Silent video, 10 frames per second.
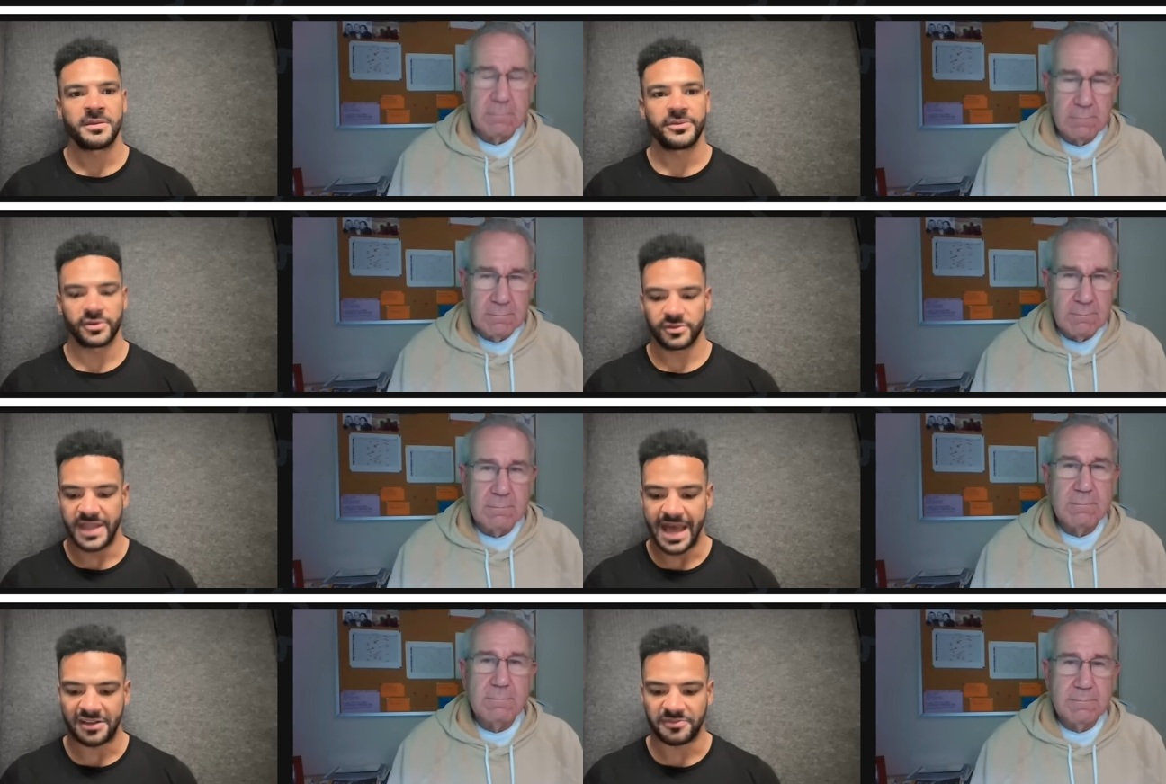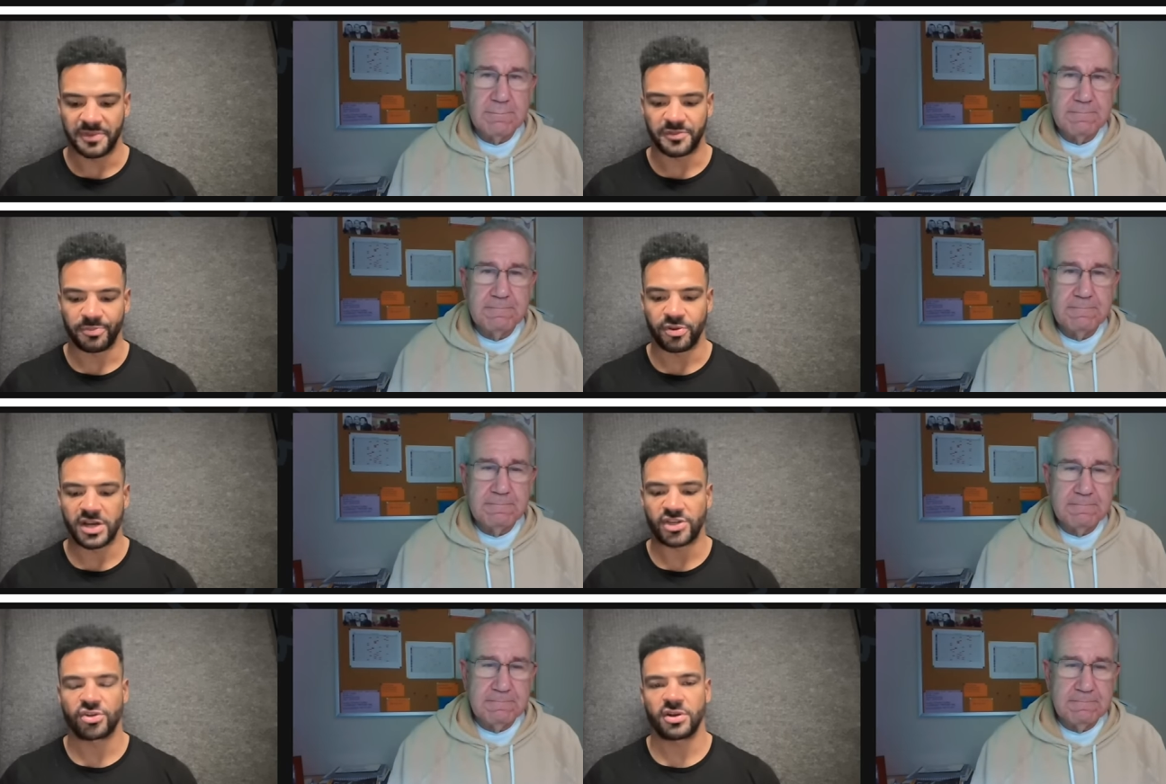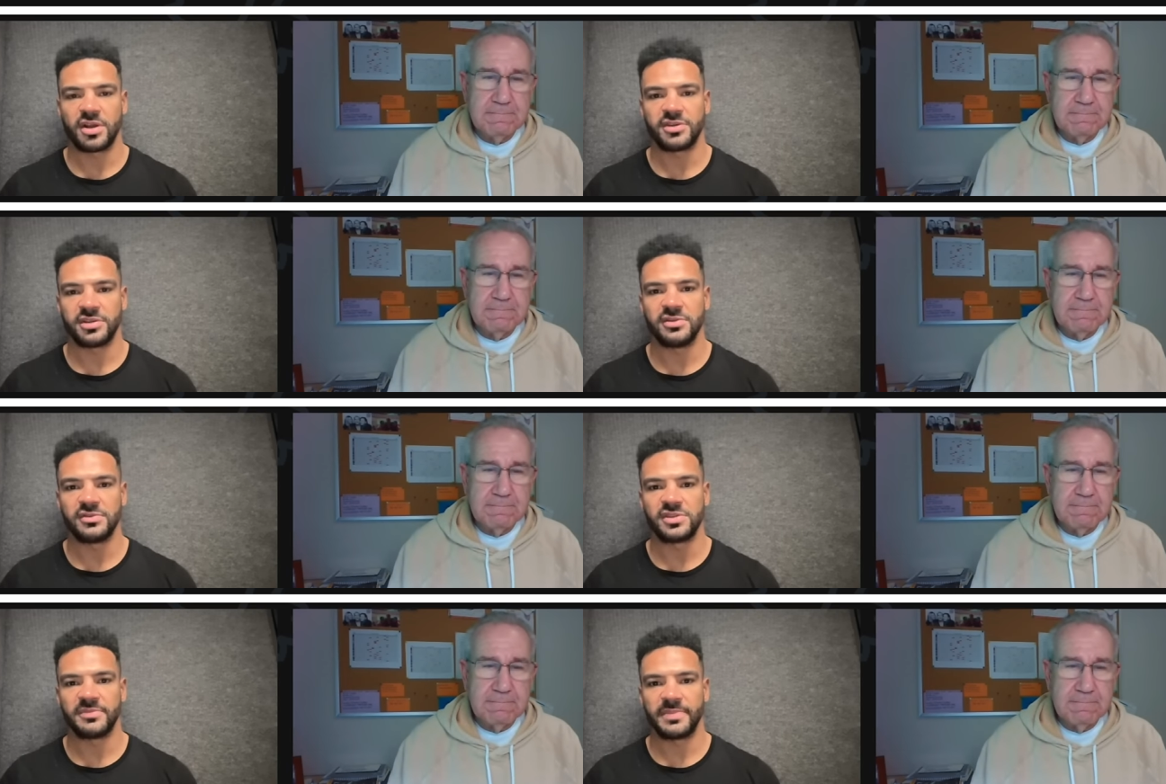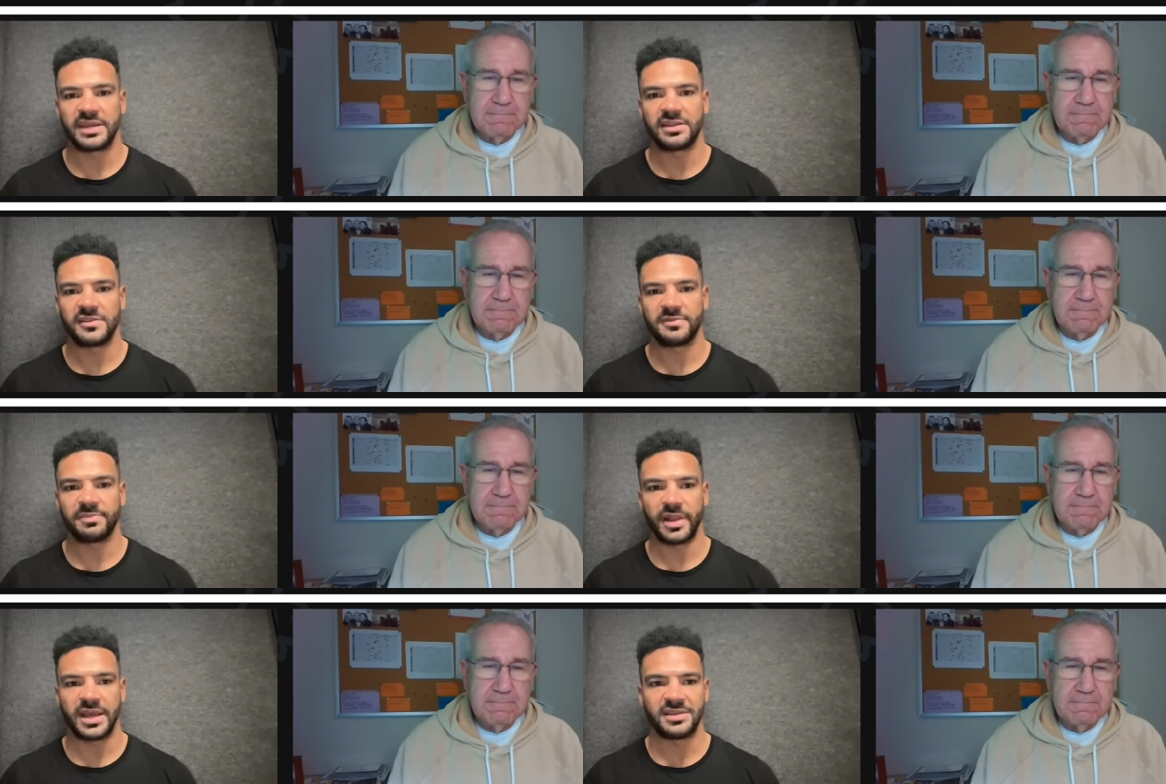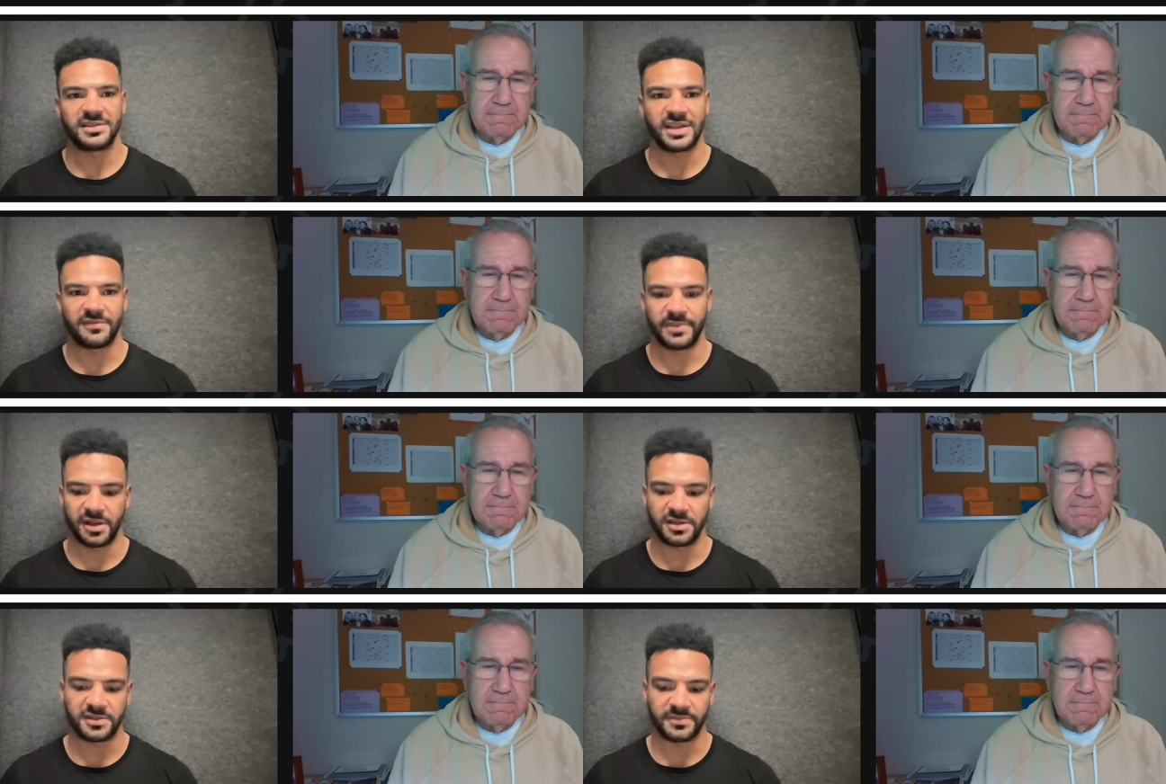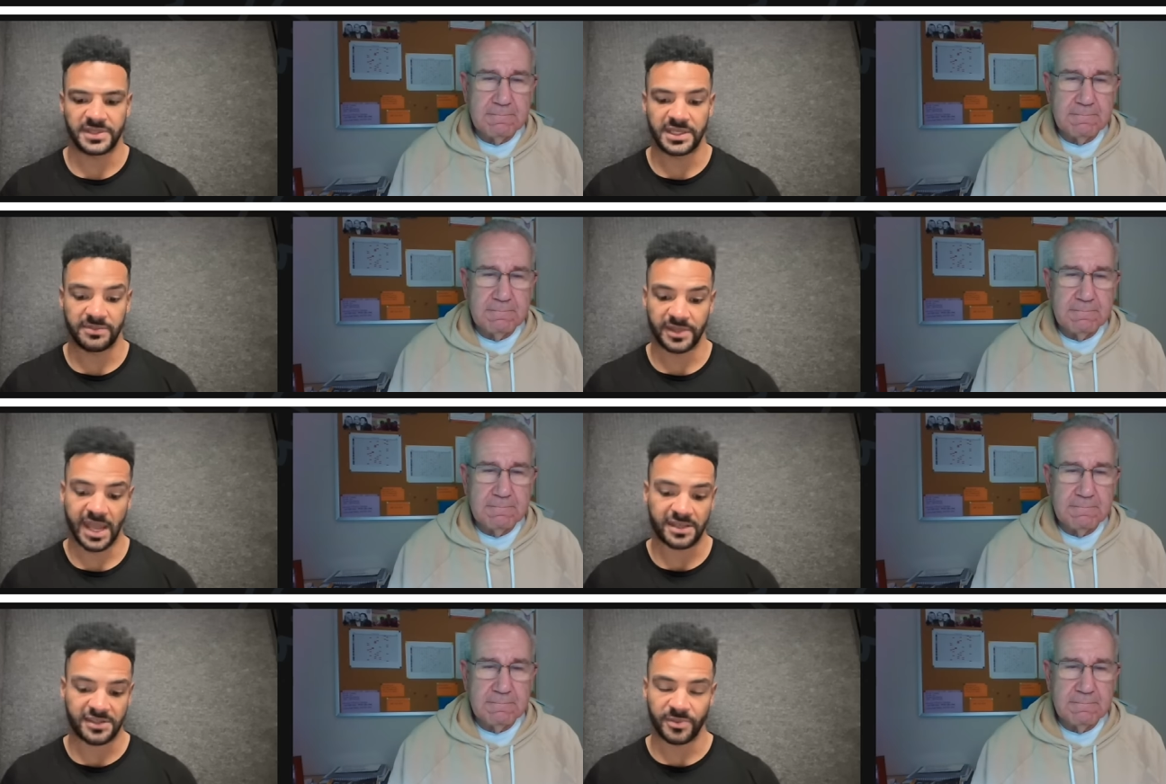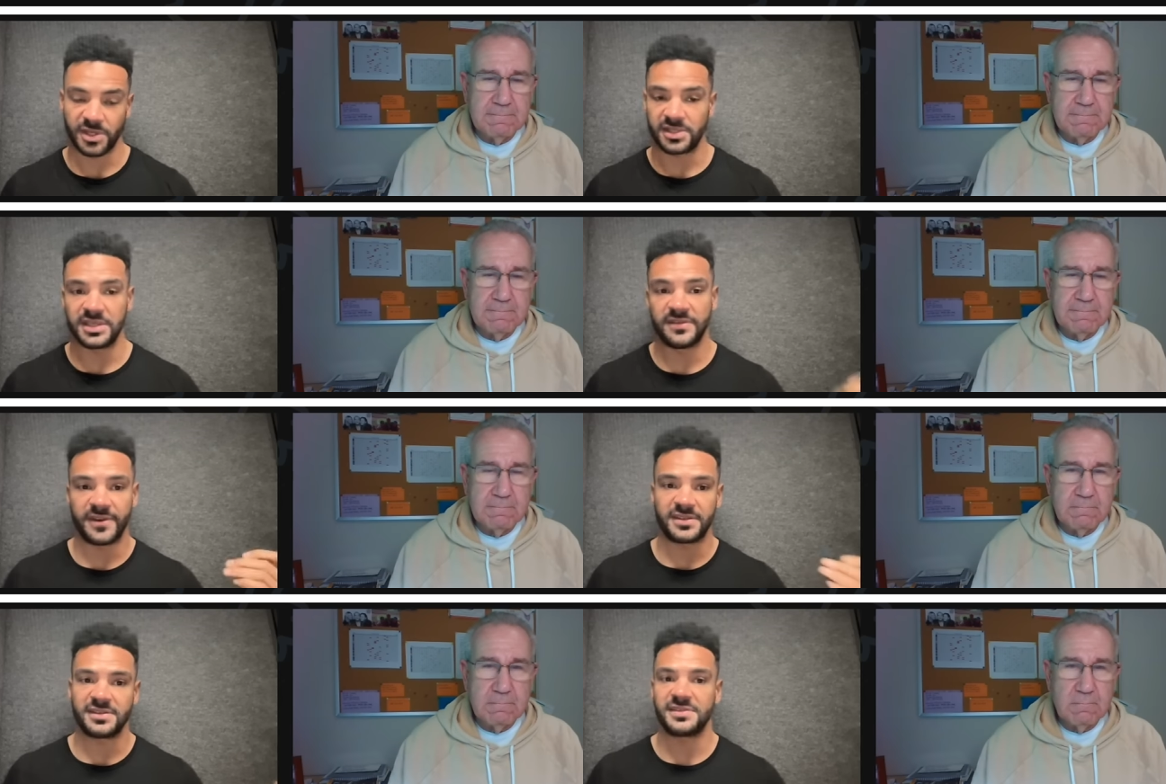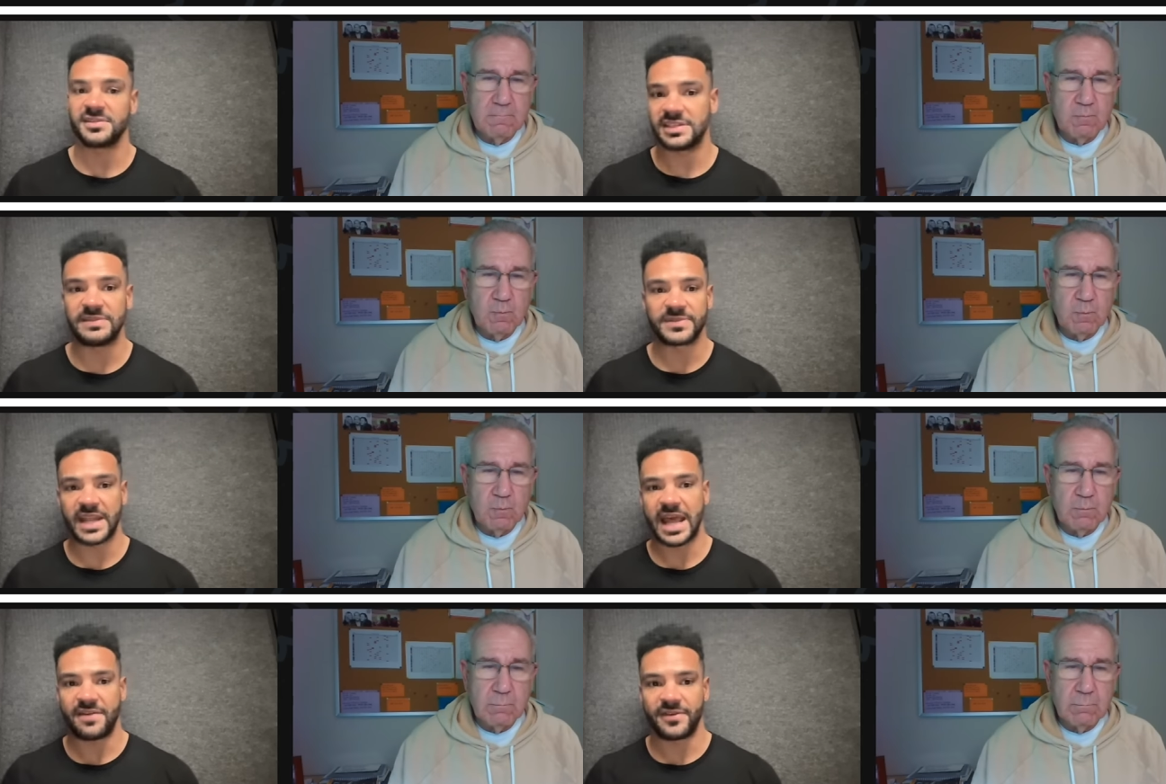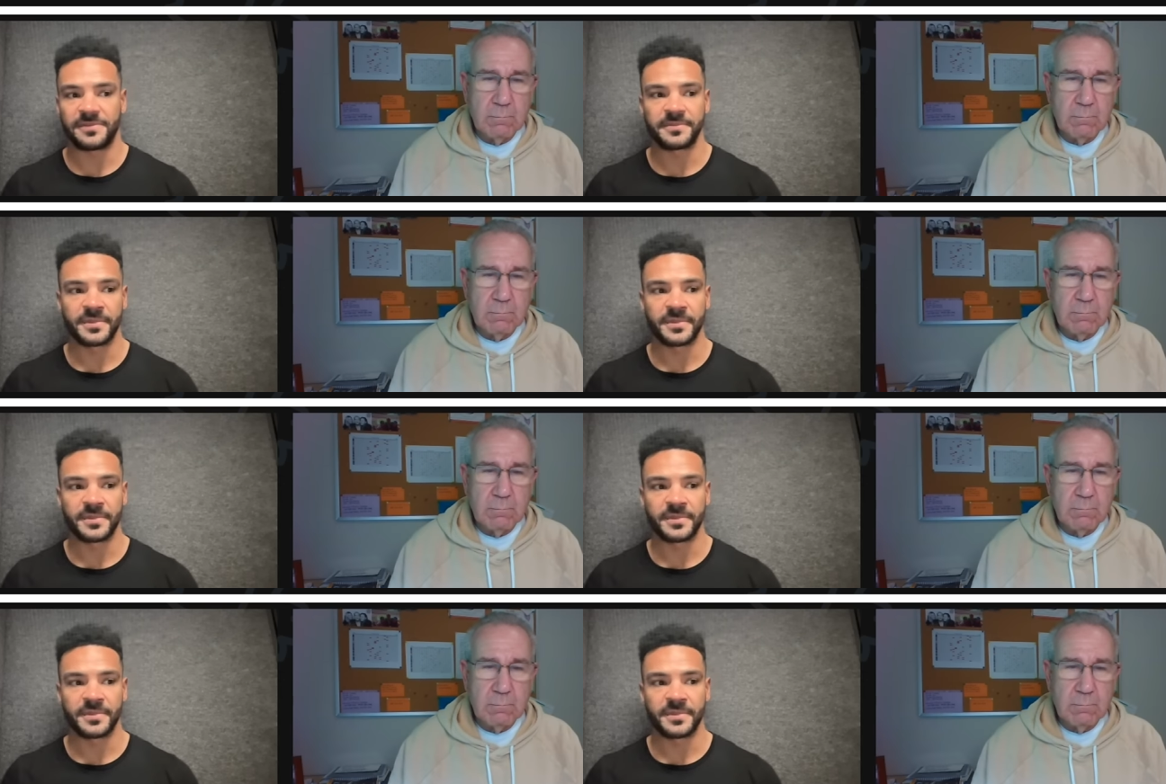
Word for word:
Speaker 1: there's not as much pressure on you to make these plays and i've been on some teams that had some good defenses and teams that haven't